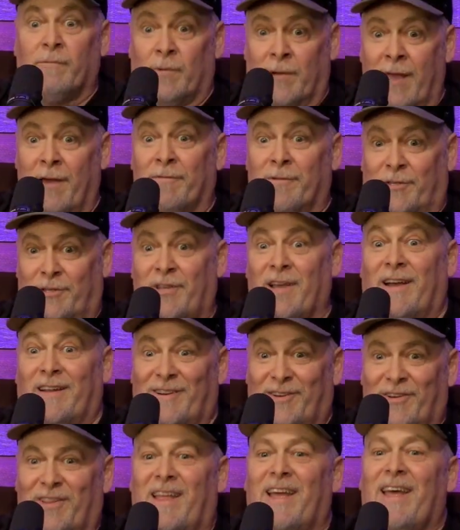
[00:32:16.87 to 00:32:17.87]
have a son
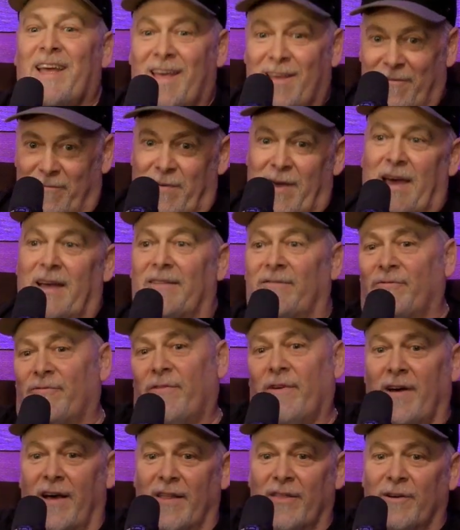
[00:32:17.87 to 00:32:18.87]
doing that. Bad
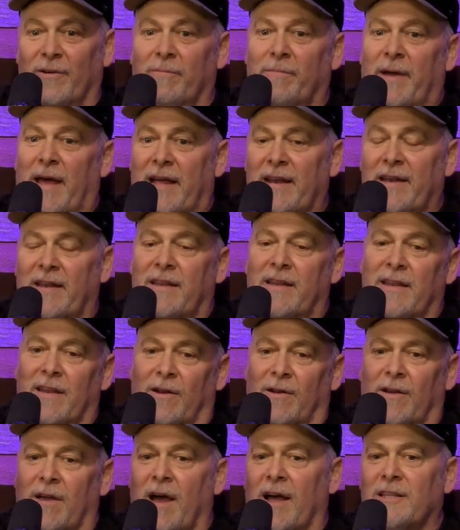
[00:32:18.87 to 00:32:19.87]
father, bad. You know,
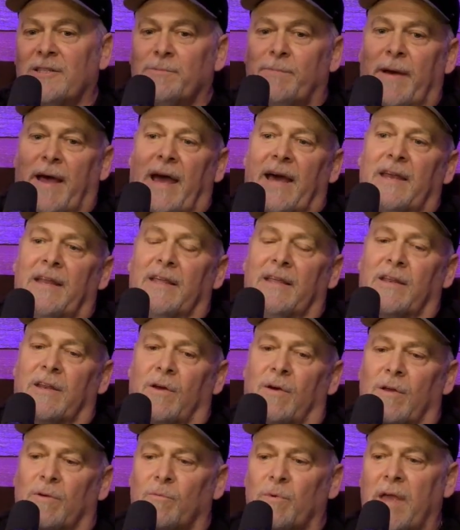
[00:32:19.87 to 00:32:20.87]
God's bad. And, you know,
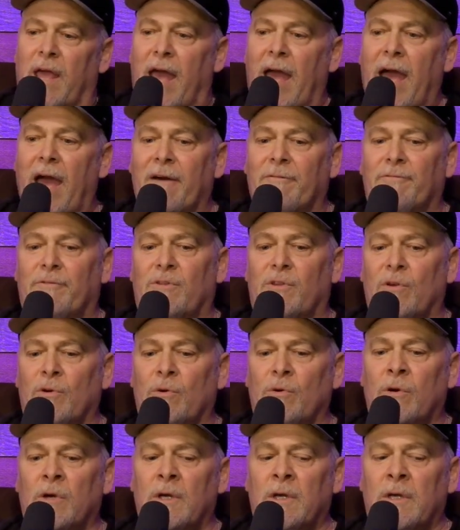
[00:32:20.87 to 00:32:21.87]
and we have to
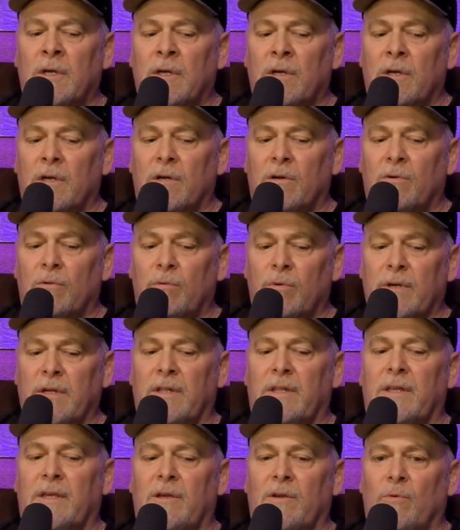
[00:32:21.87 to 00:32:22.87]

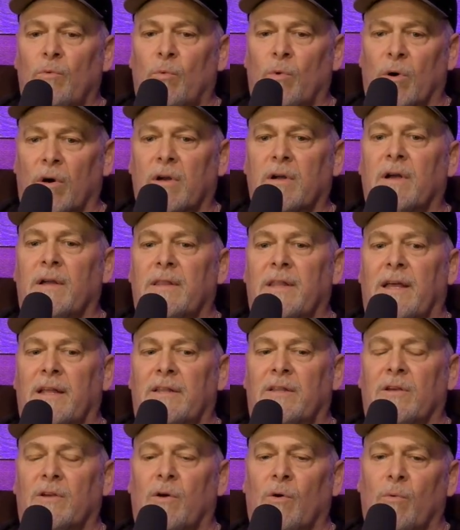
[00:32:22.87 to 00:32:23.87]
really work on that,
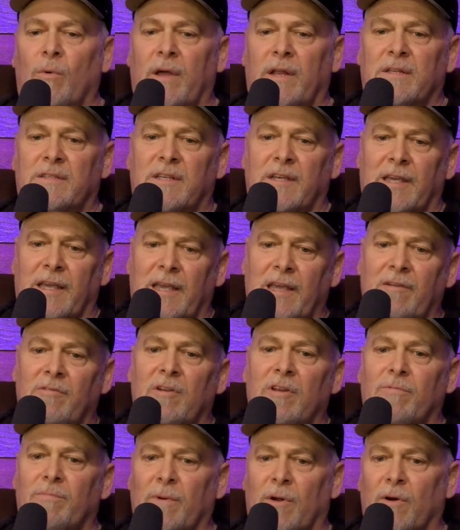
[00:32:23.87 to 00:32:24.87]
to go, wait a second, even
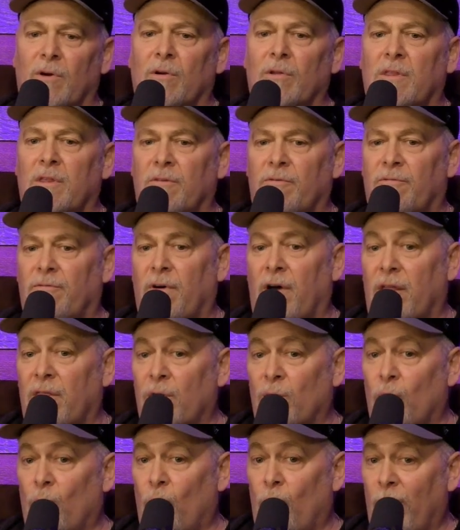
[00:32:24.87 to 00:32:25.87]
if my earthly father
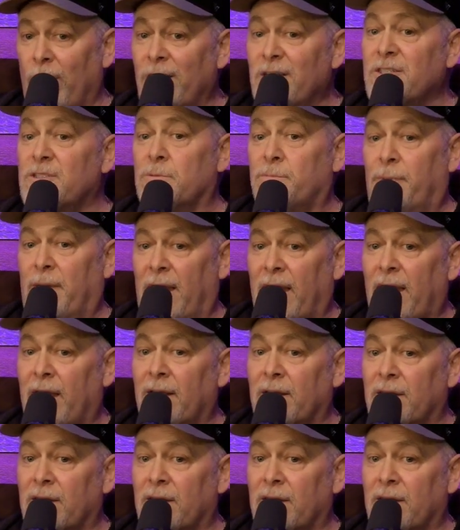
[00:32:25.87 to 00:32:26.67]
was bad,